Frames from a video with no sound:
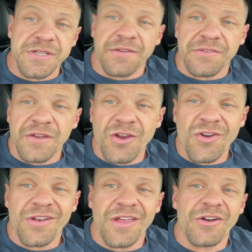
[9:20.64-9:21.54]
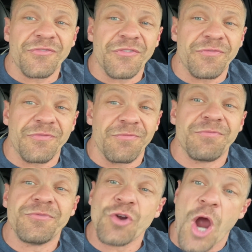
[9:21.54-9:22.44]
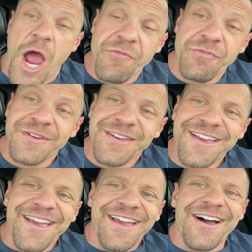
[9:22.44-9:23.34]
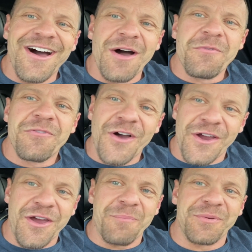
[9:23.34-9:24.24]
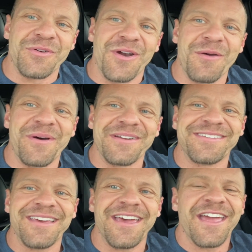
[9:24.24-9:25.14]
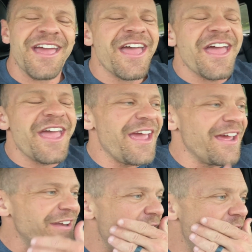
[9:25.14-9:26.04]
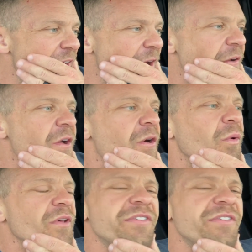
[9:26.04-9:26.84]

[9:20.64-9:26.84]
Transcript: to sit here and let her f drive. Um, fuck up is what I'm about to say. And uh, we'll see